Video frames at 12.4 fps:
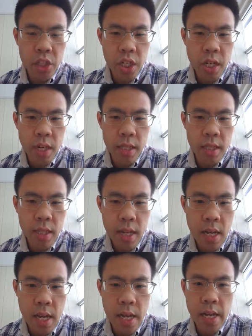John
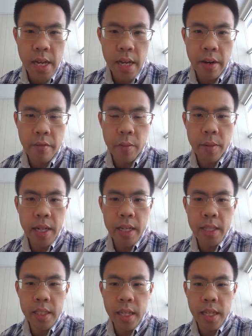Lai at
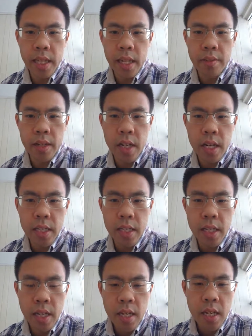Evermight, and I've got
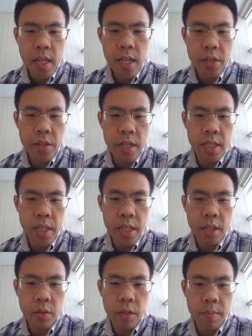uh, Eunice
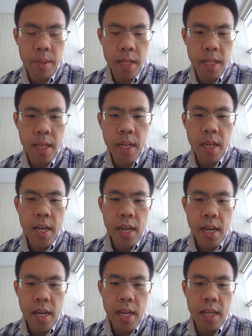here with me.
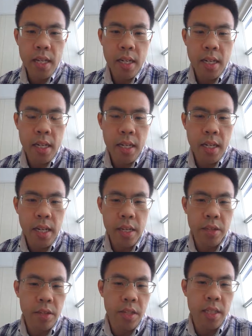And uh, yeah,
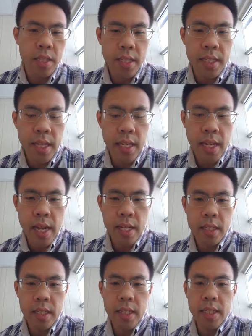Eunice is a data
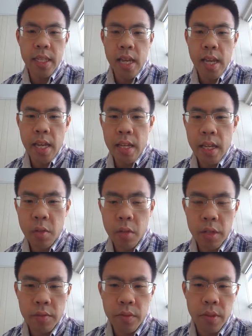analyst and uh,
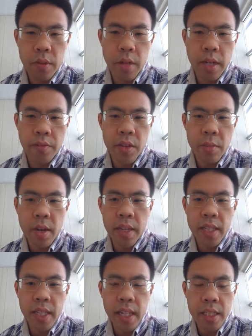works for quite a few
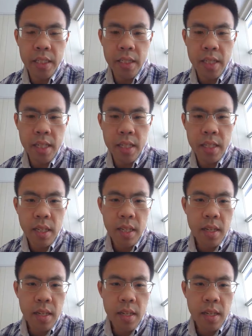marketing agencies.